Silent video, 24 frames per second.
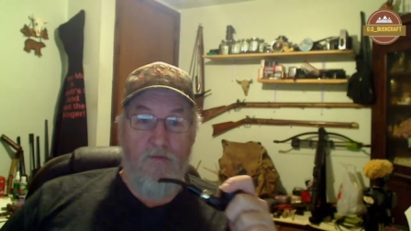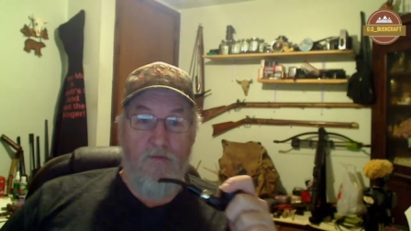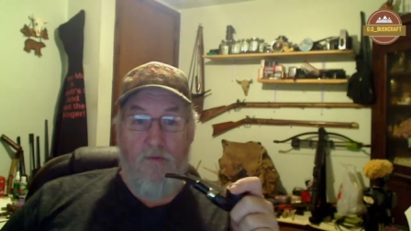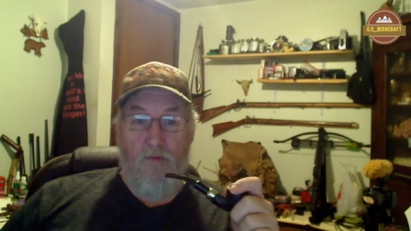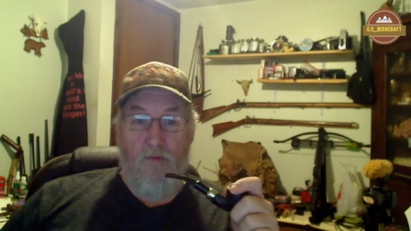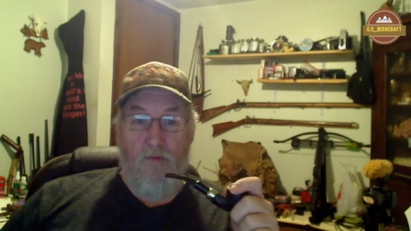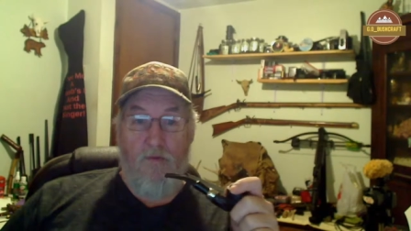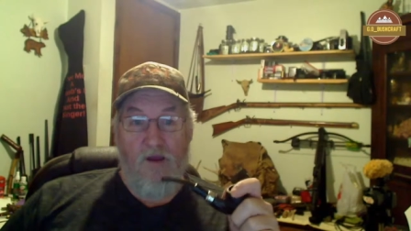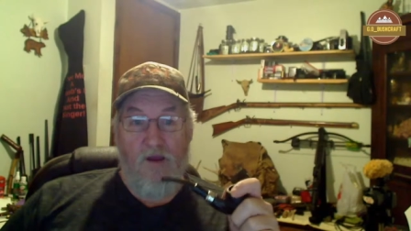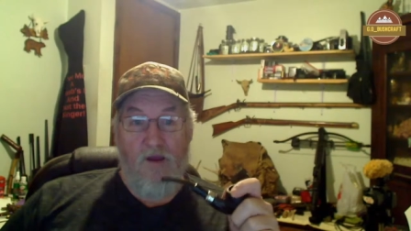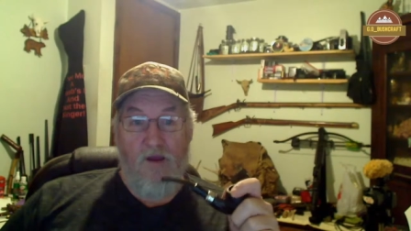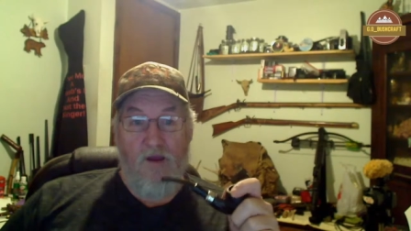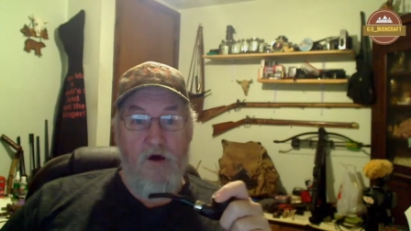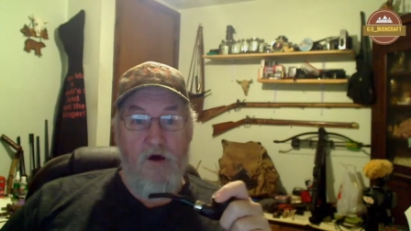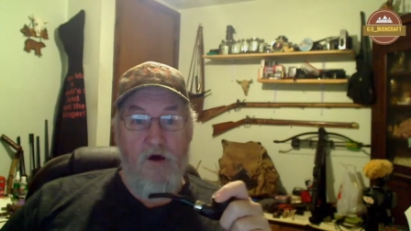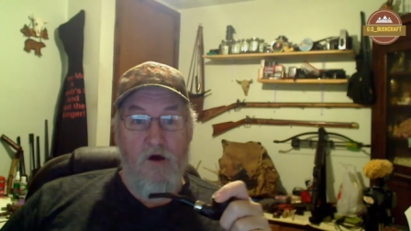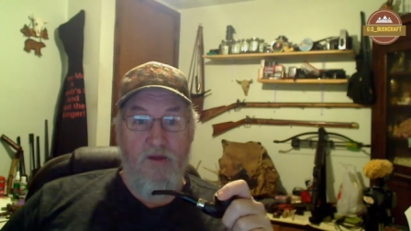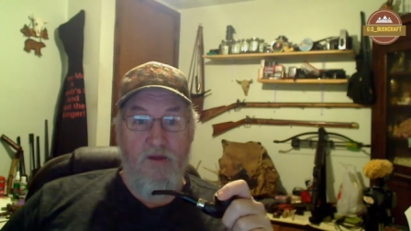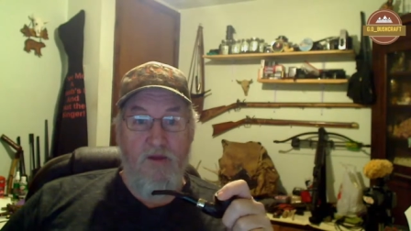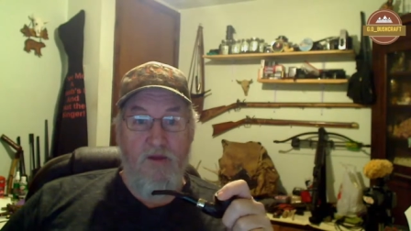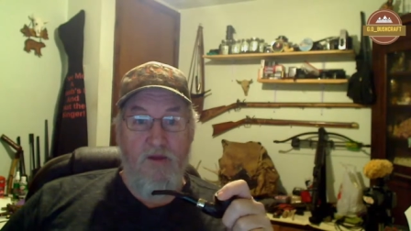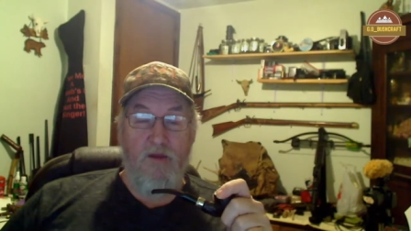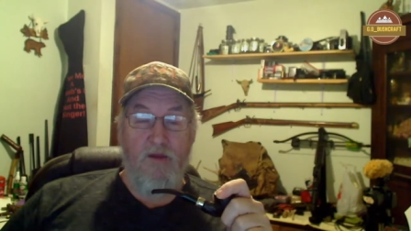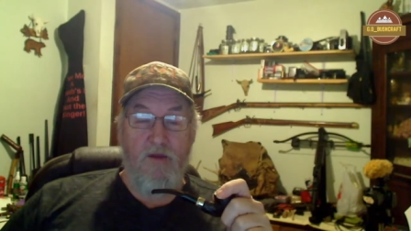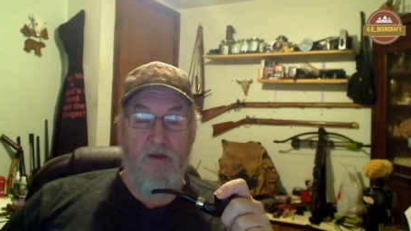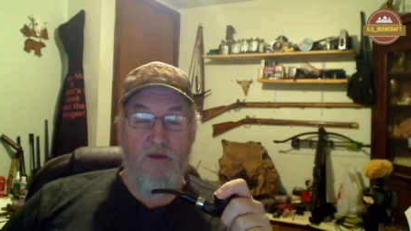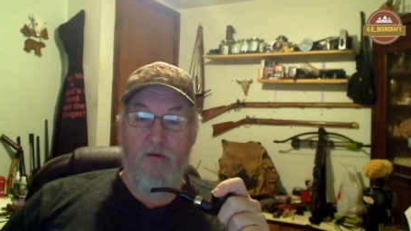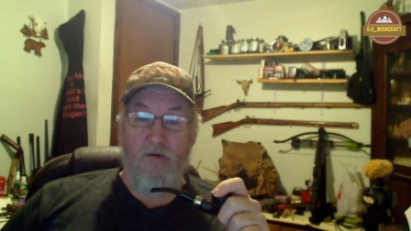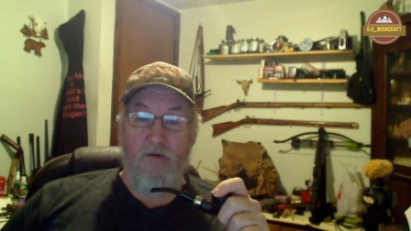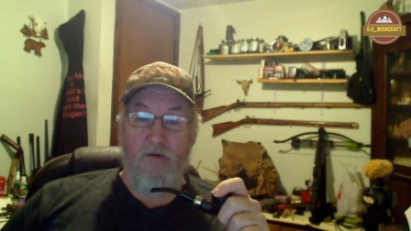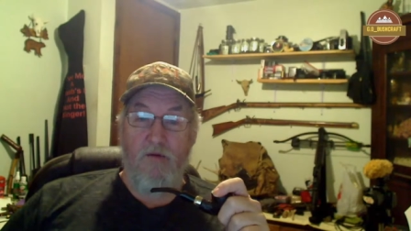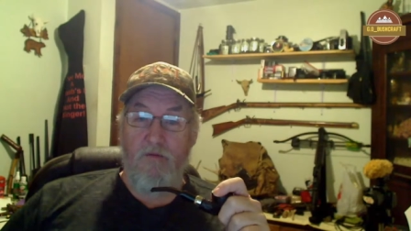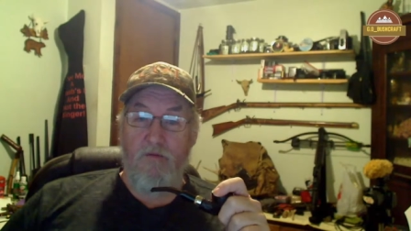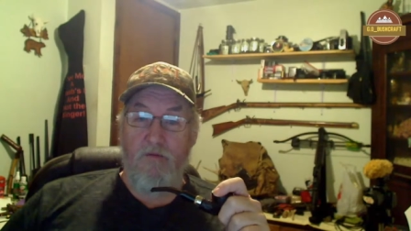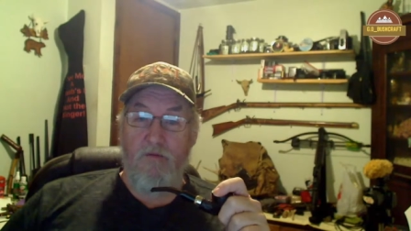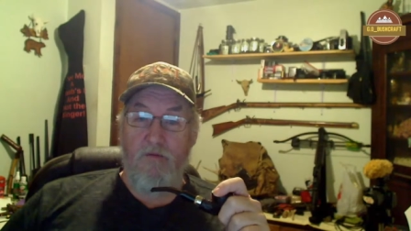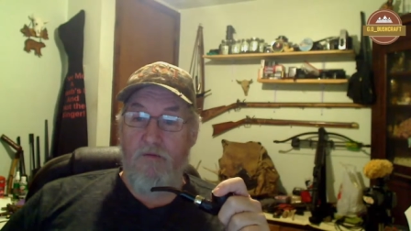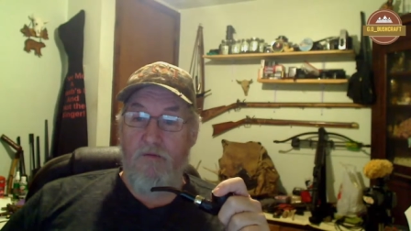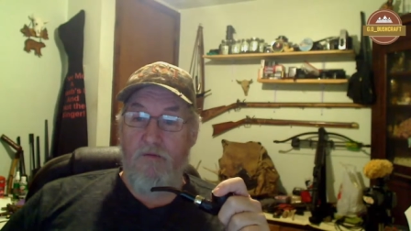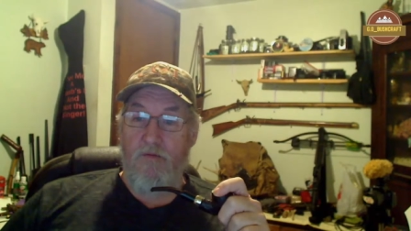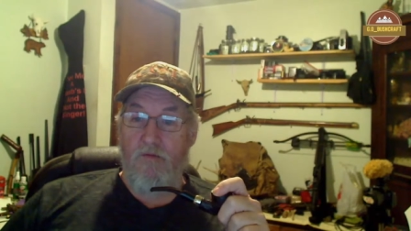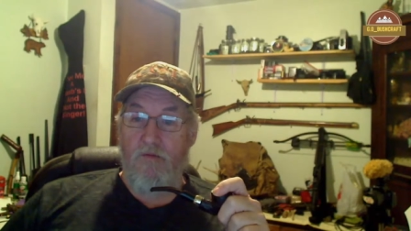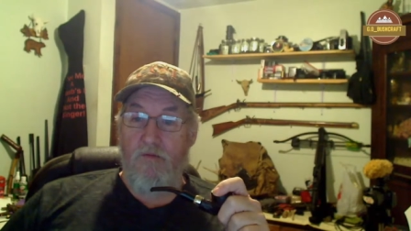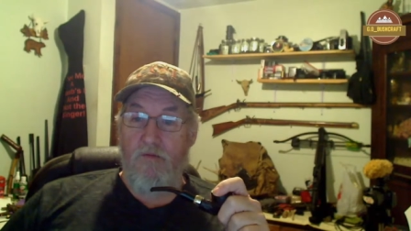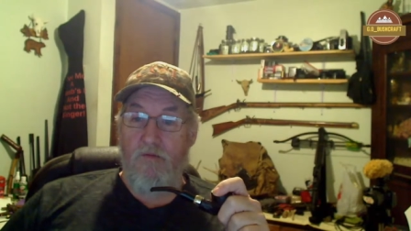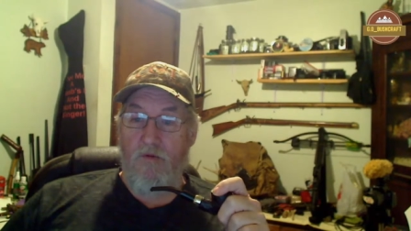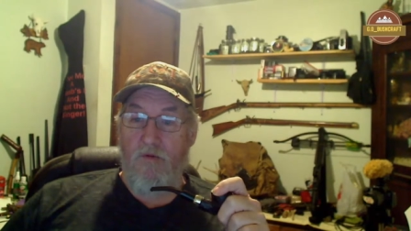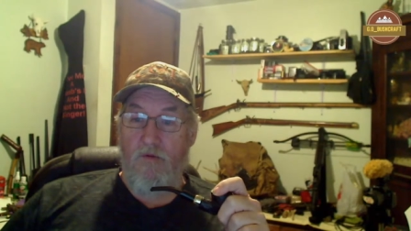my content and
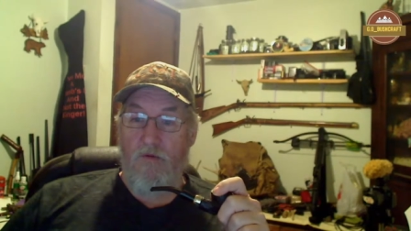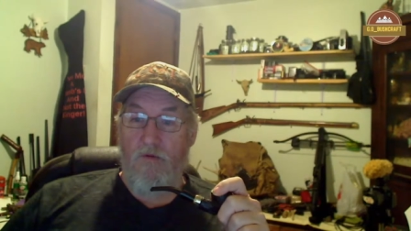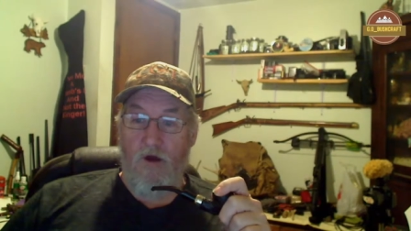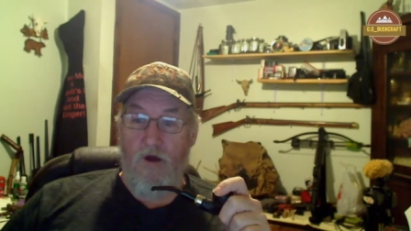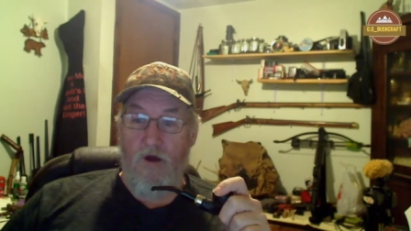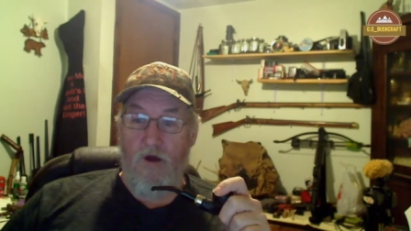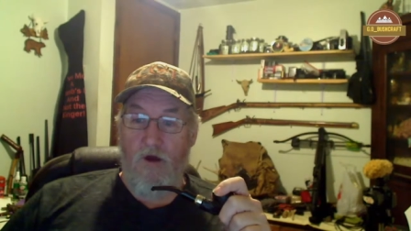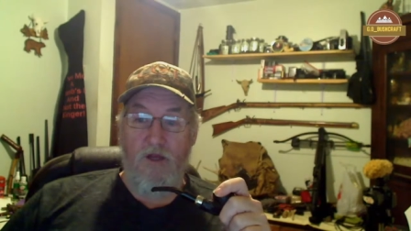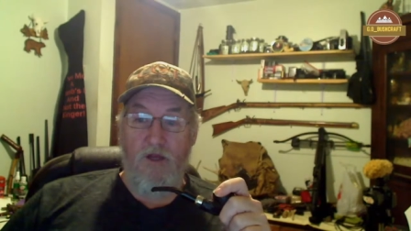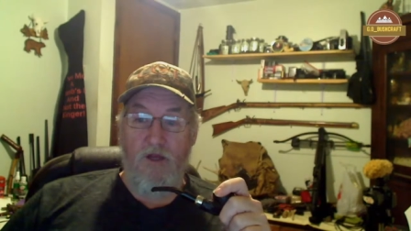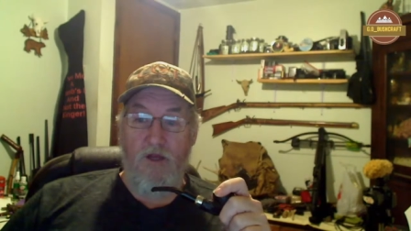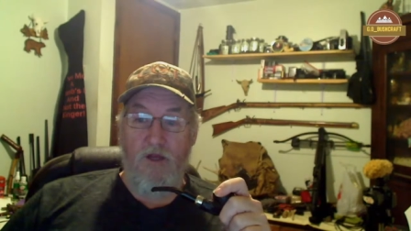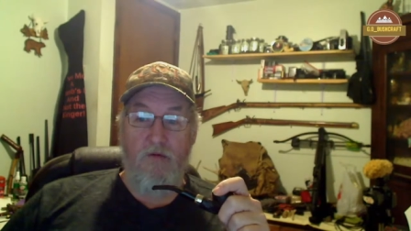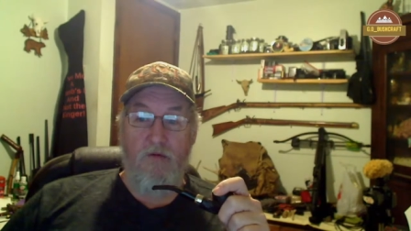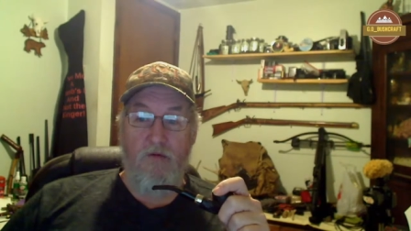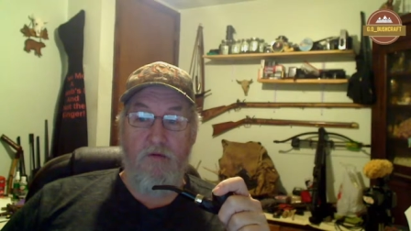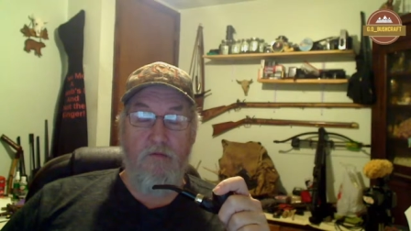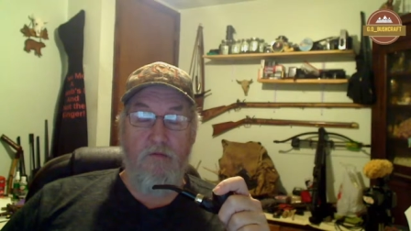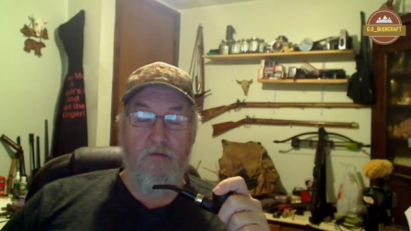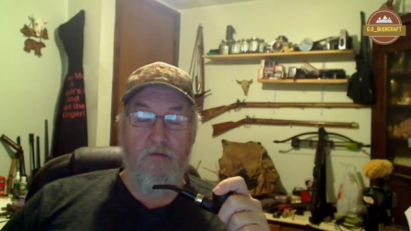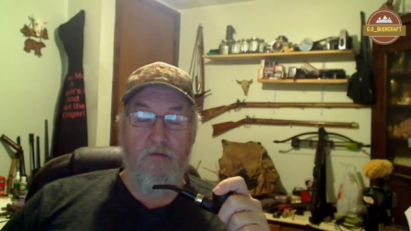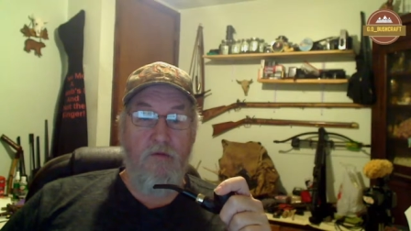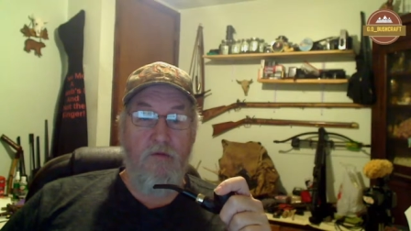hunting, and